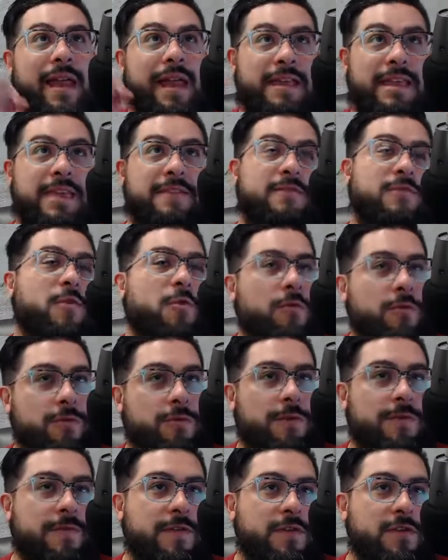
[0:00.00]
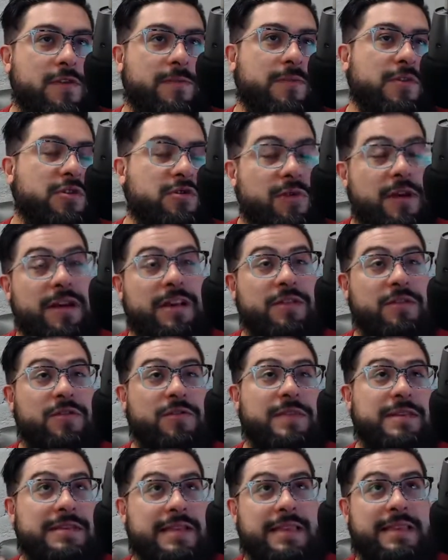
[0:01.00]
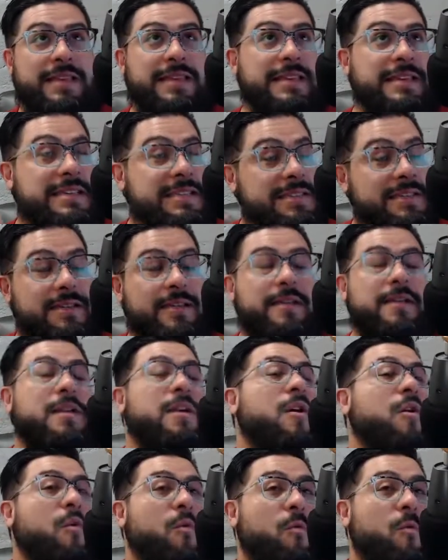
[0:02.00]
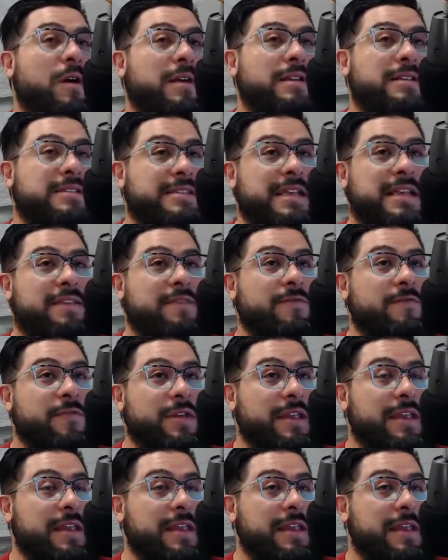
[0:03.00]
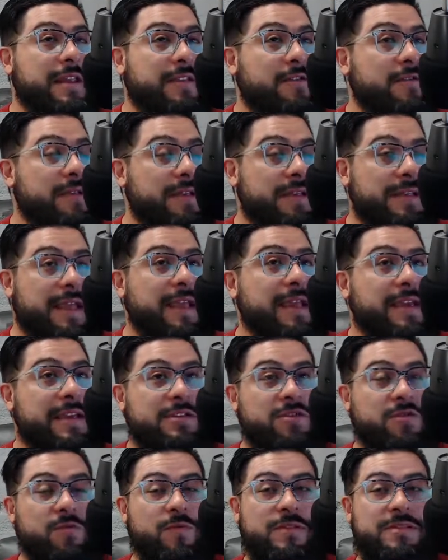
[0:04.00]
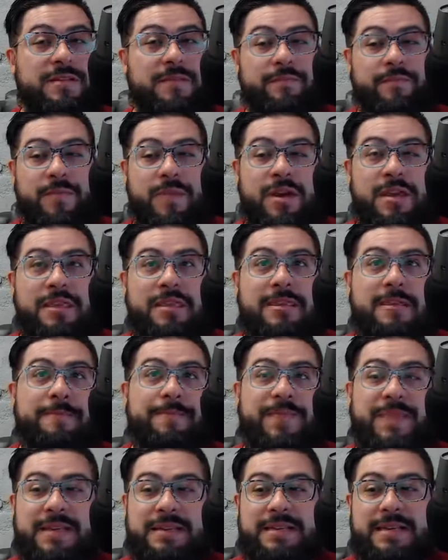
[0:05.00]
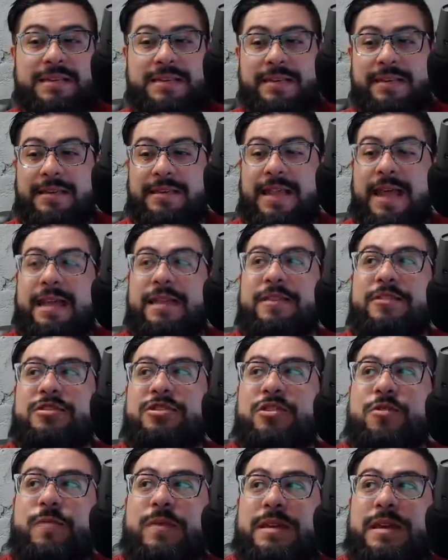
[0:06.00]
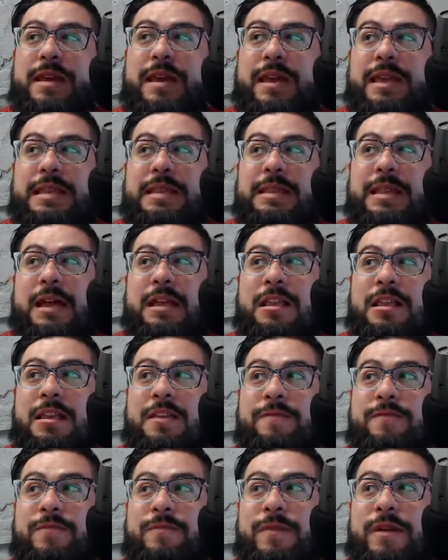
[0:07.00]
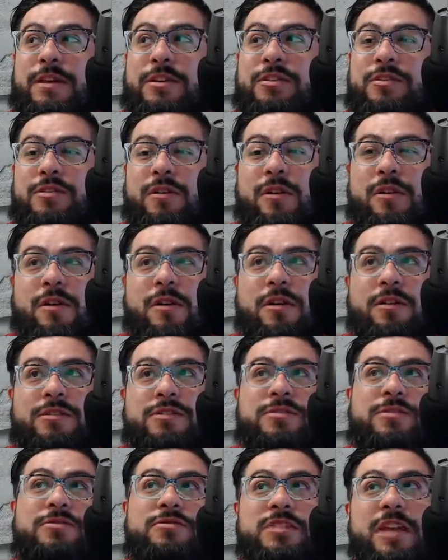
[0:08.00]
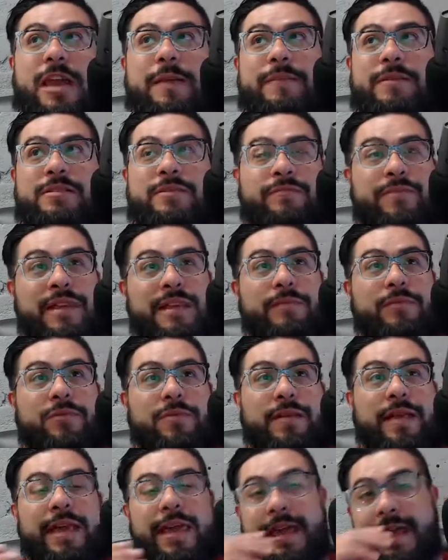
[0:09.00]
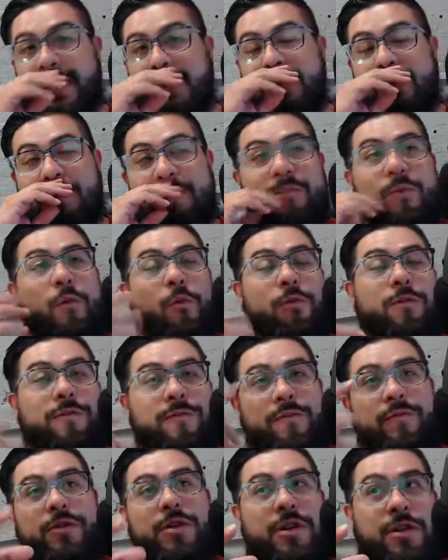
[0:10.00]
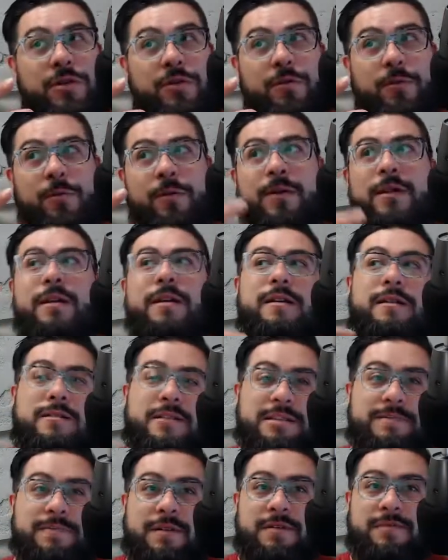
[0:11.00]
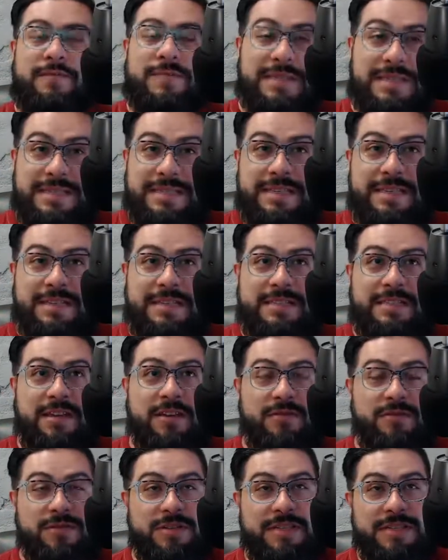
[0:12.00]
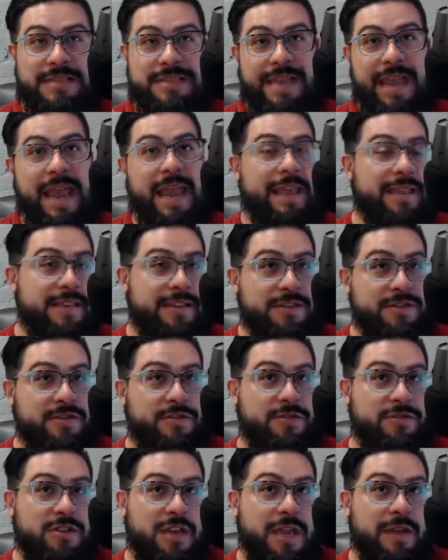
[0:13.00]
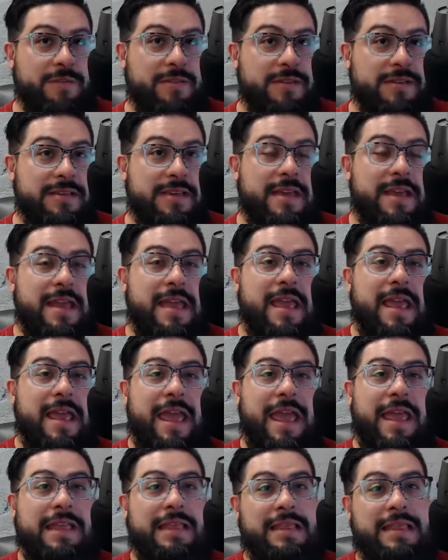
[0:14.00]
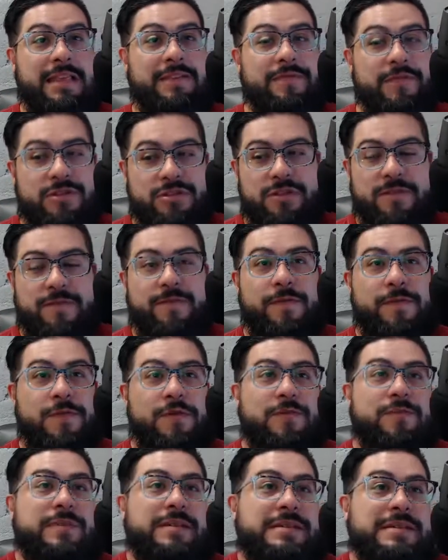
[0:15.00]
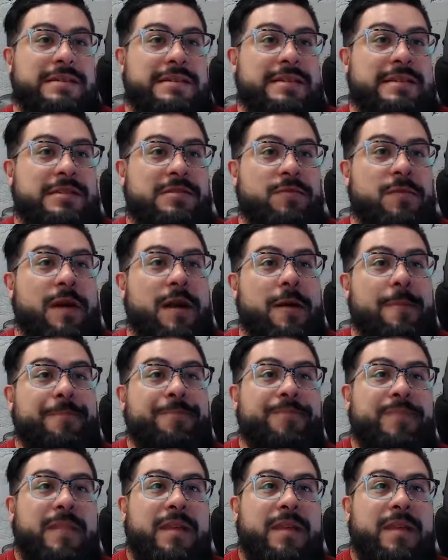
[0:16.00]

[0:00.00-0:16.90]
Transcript: I gave a quarterly review. I'm going to try to do these at least once every 30 days or once a month, because as a data engineer, we get a lot of information on search habits on people, and they're important for you, the small business, to understand these search habits and leverage them for your business as well.